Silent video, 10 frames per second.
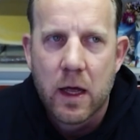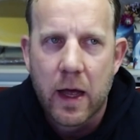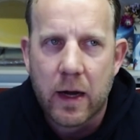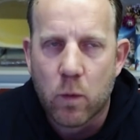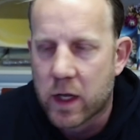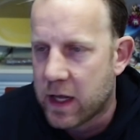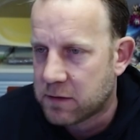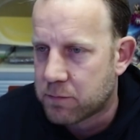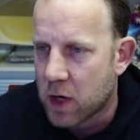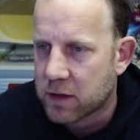and what it
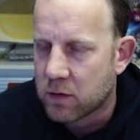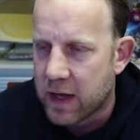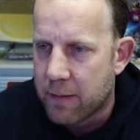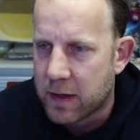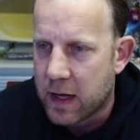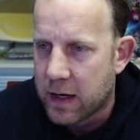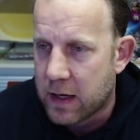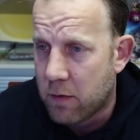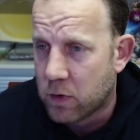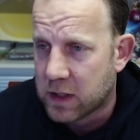has brought to them and
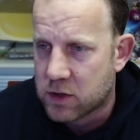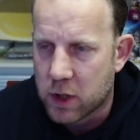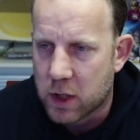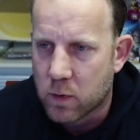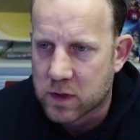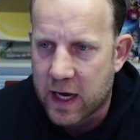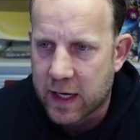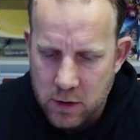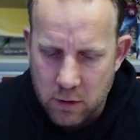what that journey was like. So